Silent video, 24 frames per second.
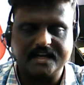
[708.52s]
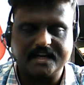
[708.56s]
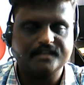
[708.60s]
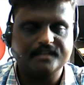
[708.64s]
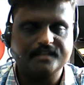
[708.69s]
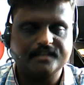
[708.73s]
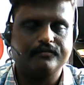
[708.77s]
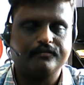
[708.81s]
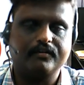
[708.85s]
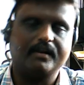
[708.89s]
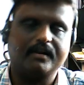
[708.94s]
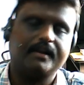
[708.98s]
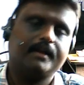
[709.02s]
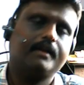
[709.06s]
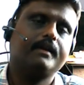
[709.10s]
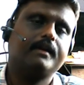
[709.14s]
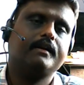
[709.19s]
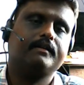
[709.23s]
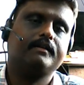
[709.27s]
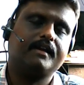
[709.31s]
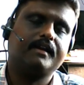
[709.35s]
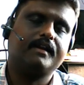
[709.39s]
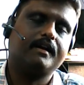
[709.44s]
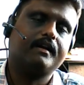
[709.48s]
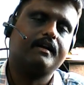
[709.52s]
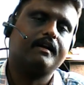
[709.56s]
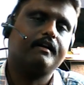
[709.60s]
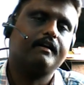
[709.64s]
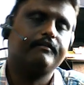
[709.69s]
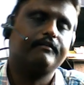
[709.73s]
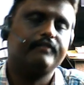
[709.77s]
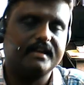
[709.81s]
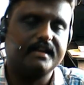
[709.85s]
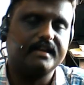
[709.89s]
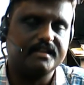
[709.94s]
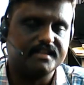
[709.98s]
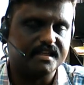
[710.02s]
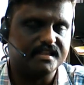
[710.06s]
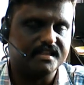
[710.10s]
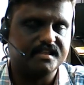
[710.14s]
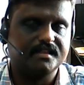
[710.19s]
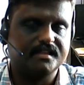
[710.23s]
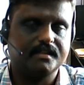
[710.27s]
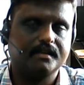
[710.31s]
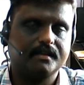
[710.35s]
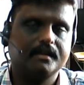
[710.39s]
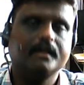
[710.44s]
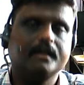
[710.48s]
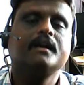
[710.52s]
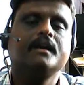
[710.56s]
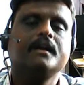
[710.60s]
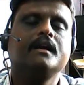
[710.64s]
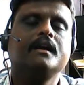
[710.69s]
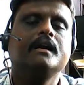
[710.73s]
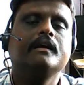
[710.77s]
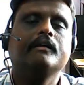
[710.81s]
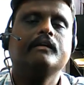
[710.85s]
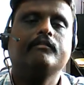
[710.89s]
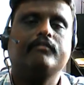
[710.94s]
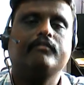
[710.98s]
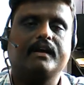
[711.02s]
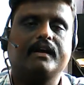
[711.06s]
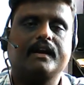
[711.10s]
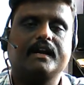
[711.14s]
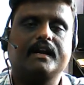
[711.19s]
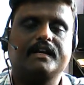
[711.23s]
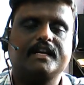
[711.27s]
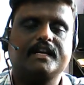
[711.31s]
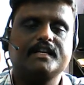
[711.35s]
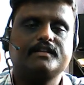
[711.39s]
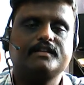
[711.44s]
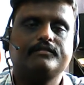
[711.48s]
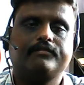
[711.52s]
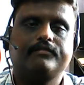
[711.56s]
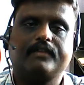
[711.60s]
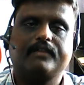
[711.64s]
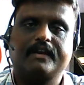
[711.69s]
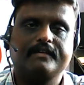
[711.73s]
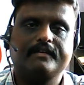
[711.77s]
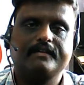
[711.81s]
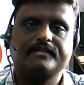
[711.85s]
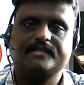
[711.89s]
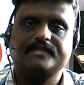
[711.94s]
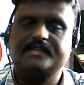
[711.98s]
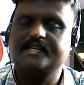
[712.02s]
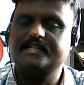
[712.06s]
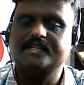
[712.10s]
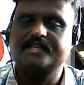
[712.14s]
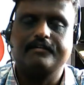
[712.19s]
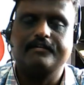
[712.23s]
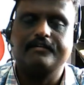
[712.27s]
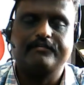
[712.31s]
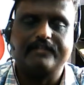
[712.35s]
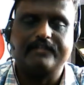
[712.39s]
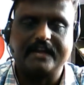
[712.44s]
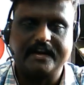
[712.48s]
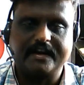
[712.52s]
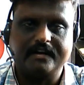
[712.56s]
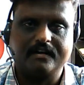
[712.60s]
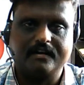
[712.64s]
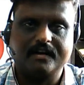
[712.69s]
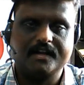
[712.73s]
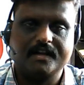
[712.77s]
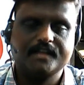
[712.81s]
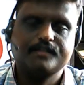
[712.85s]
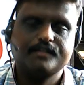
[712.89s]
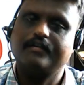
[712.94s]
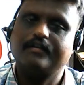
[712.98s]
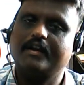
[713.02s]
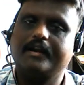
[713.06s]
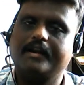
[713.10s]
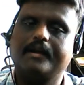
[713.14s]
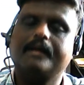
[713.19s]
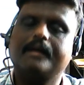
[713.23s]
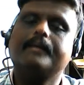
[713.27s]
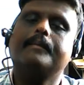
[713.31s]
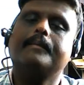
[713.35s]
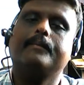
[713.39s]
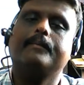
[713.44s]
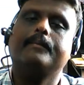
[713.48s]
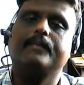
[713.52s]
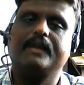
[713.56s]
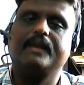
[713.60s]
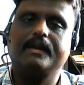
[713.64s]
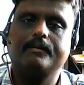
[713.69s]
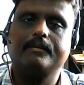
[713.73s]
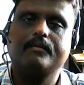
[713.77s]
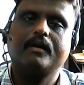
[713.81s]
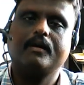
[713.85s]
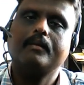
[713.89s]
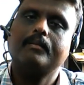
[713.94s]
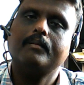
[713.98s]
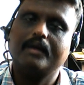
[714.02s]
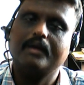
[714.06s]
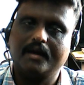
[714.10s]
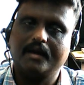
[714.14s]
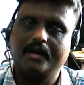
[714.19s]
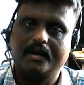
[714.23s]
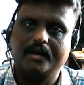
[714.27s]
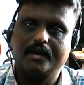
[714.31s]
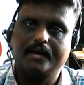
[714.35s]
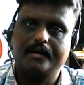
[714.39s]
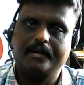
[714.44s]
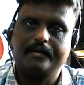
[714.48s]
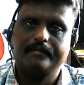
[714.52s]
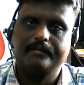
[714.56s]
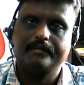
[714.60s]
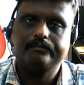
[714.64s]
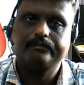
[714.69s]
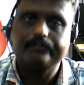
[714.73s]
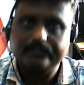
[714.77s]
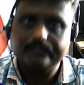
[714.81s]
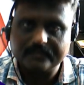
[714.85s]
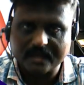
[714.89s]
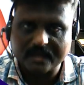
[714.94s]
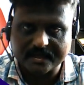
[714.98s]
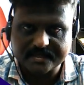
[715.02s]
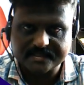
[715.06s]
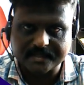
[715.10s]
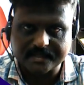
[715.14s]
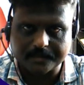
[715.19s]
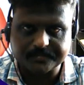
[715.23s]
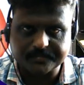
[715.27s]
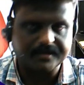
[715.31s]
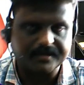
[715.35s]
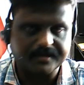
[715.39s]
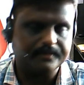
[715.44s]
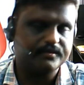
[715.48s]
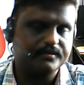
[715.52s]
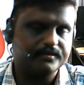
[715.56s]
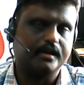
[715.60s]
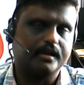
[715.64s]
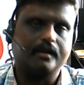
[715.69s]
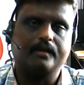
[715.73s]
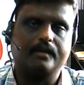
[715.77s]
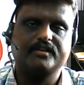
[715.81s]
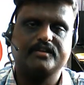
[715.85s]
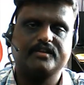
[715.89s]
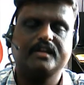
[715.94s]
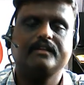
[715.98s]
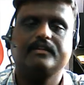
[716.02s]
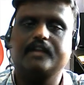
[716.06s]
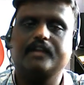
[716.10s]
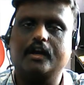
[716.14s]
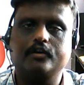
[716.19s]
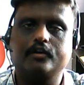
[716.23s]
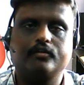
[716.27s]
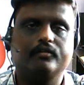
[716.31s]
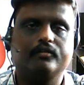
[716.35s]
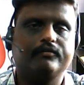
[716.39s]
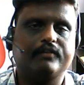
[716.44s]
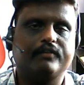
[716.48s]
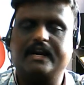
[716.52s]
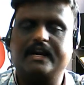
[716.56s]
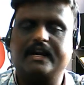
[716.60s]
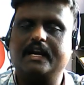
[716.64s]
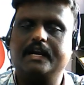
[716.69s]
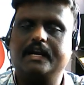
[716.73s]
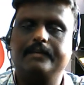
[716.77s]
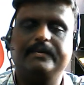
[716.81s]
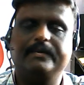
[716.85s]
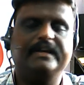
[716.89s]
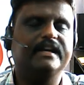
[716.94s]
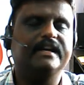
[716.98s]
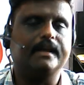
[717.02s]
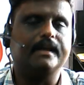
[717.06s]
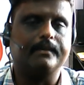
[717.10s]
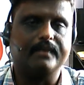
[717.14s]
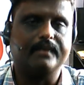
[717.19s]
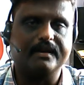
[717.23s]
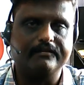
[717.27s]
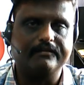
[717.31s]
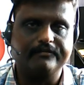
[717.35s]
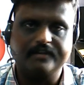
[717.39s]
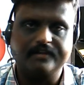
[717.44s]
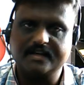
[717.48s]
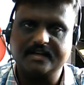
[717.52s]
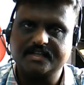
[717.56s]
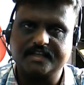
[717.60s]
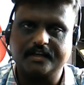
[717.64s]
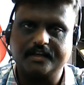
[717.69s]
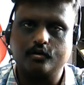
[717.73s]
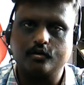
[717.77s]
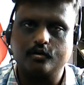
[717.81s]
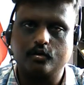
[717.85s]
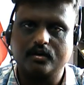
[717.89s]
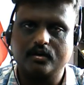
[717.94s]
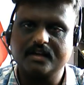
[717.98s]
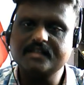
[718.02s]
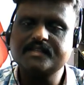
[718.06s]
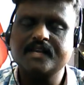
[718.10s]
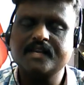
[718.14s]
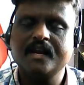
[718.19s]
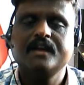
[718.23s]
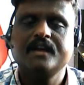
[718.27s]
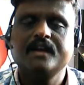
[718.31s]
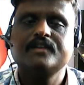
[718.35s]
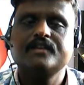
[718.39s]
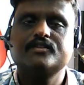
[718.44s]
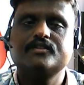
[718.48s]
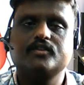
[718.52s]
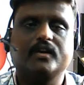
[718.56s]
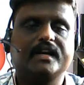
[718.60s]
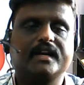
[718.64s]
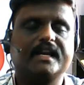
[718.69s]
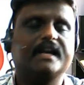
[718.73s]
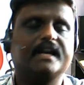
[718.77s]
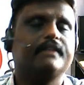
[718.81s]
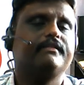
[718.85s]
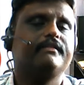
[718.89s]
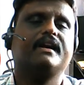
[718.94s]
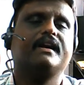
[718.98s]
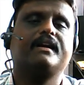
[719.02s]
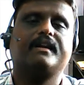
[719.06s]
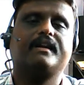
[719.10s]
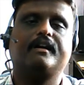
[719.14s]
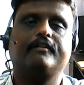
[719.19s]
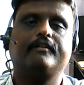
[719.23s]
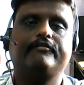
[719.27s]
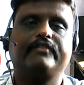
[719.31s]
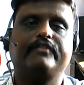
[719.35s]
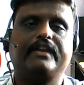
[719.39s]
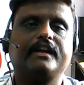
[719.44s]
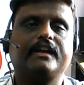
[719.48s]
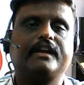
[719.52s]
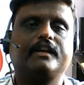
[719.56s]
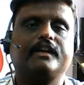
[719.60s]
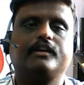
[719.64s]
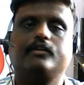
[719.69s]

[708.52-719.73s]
least for a, they are offering just for at least for a $6 or $5 for a minimum that is subscription option, that too for a limited number of words and tokens. So here we are offering